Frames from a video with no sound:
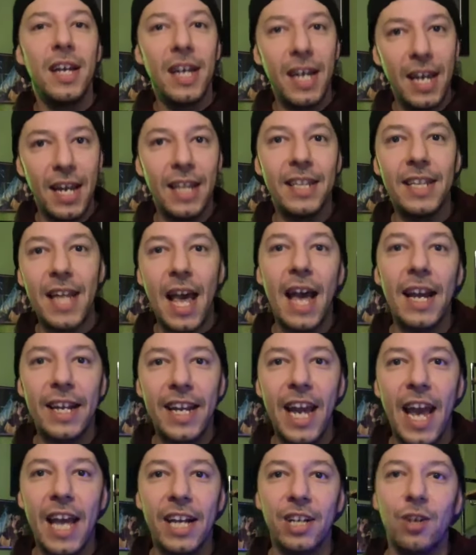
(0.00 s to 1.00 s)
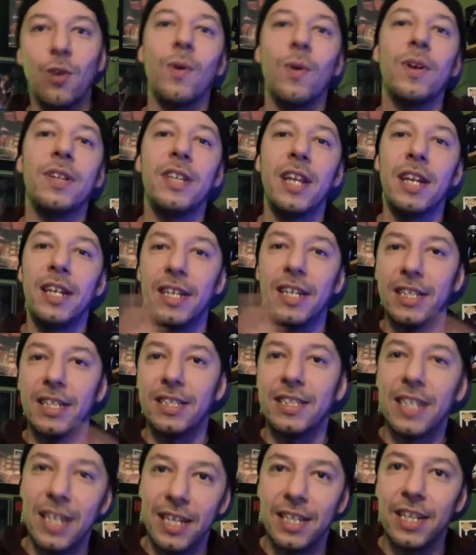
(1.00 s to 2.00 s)
in that category than it
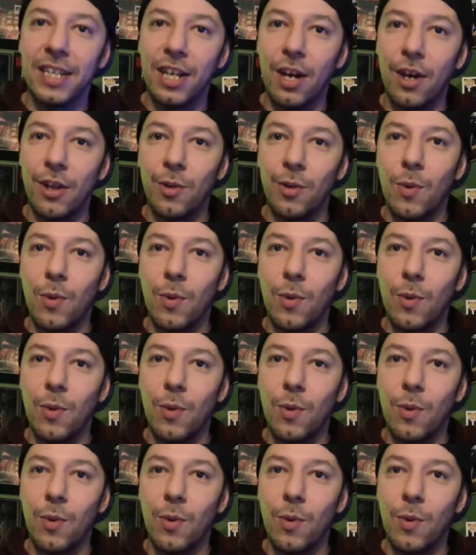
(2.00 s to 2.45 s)
is in the other